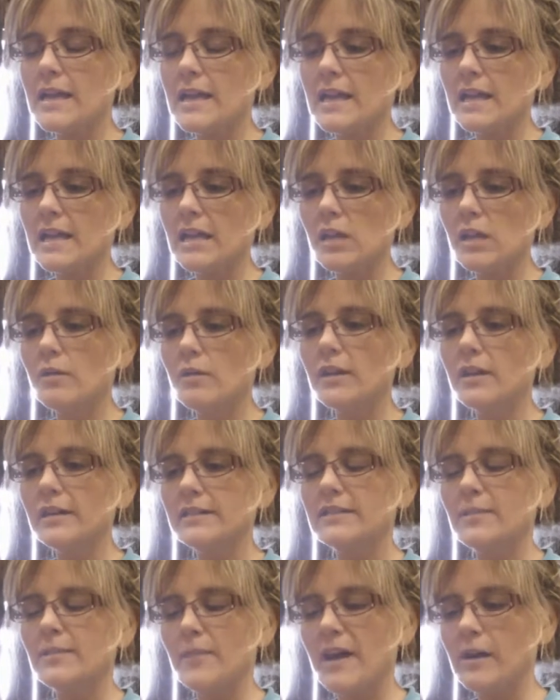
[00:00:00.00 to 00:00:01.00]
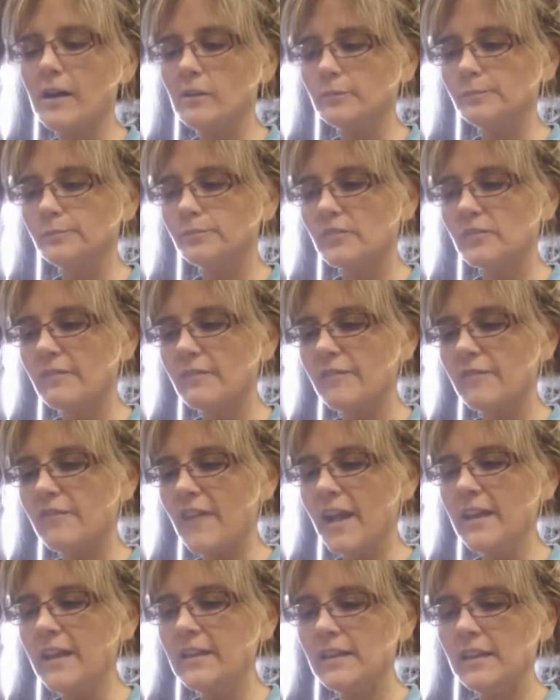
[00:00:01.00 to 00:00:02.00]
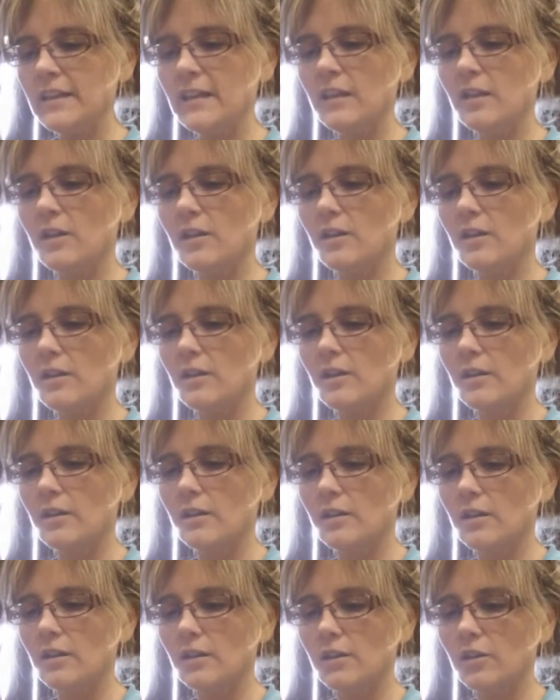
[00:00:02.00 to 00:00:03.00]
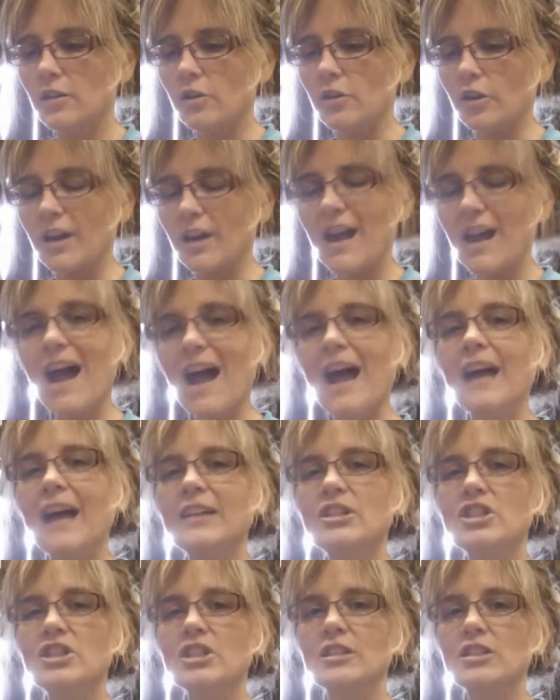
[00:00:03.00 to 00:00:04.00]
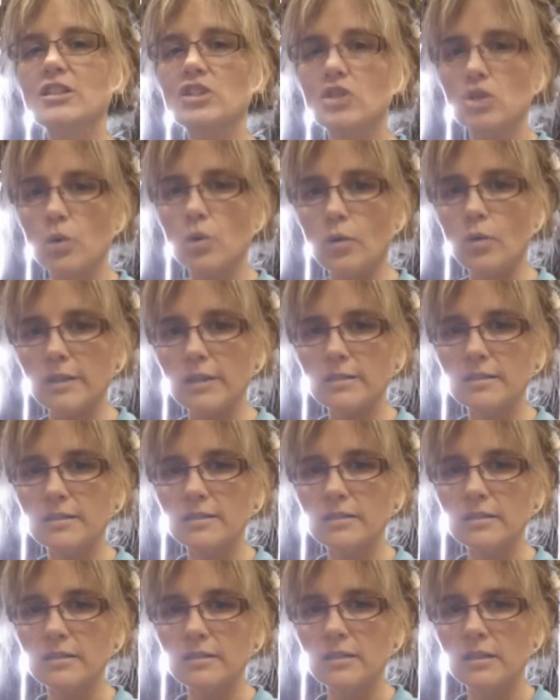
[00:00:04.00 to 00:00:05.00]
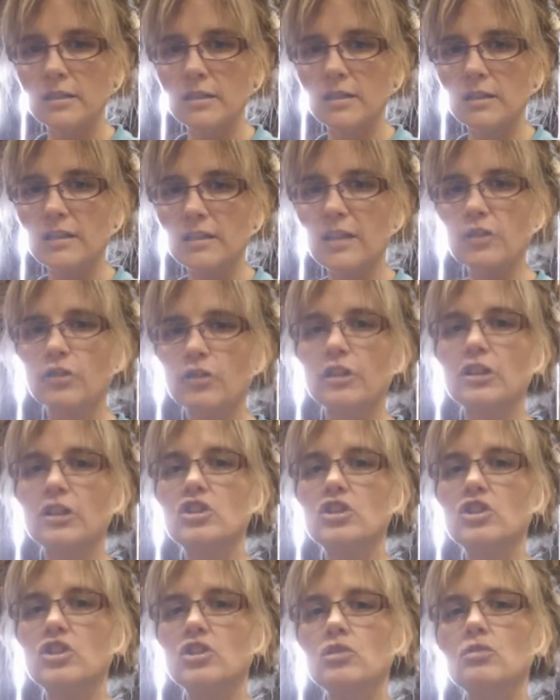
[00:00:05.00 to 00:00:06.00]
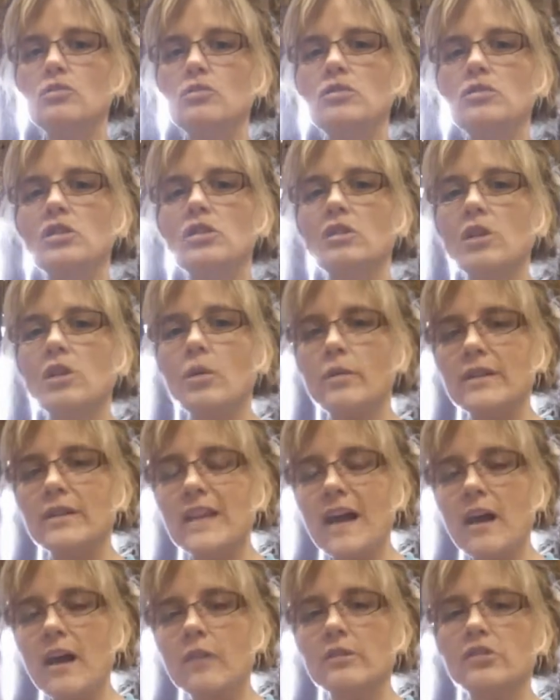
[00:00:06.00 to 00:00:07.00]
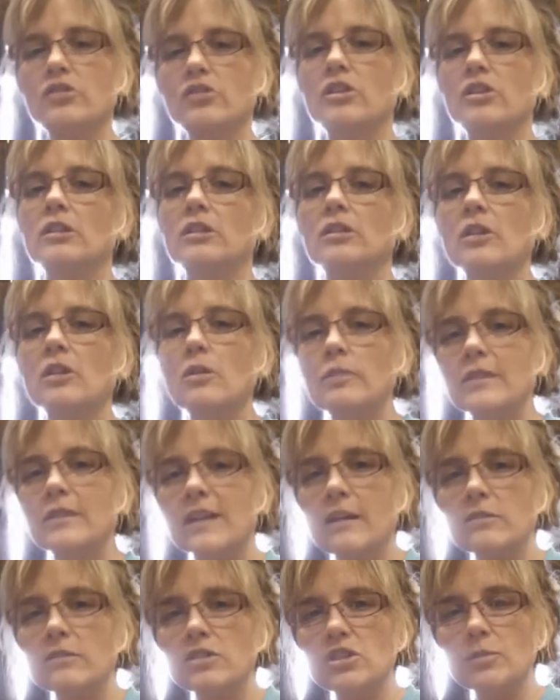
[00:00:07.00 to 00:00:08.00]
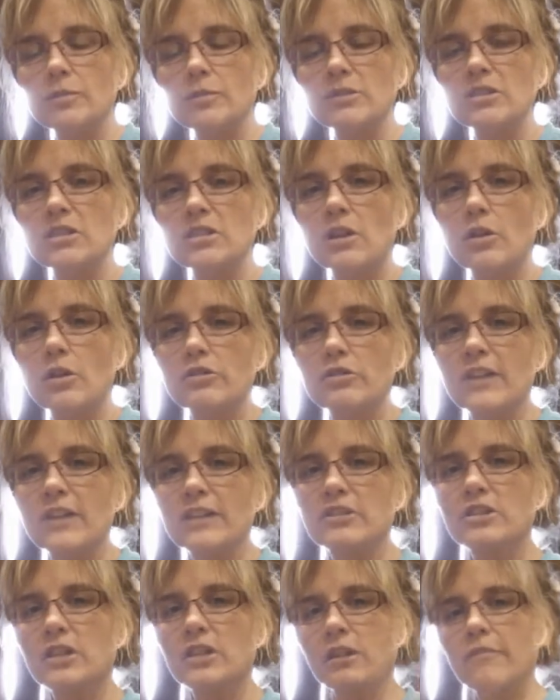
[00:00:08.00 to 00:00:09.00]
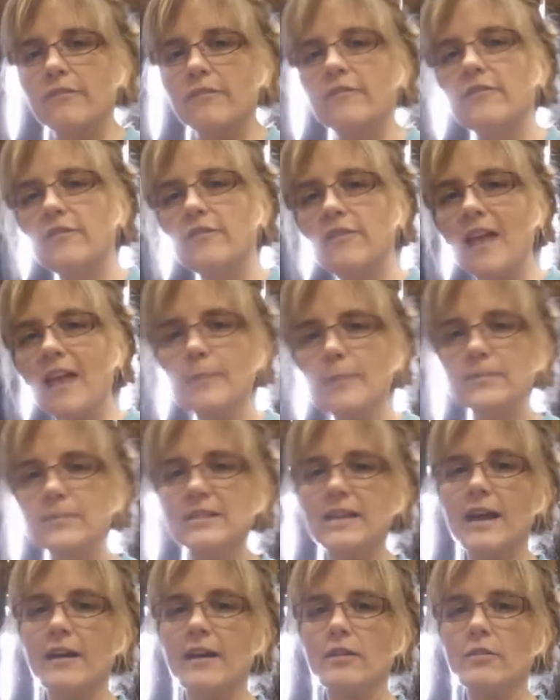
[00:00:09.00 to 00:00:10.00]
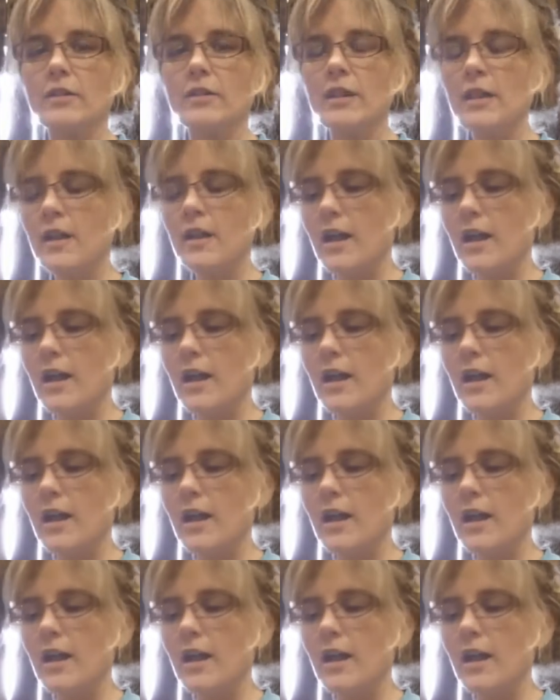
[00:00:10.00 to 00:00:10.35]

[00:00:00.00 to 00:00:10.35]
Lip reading: Yoga is about finding your conscious choice, that you're going to choose to lower down, and you're going to lower down super slow. You're not just going to flop down.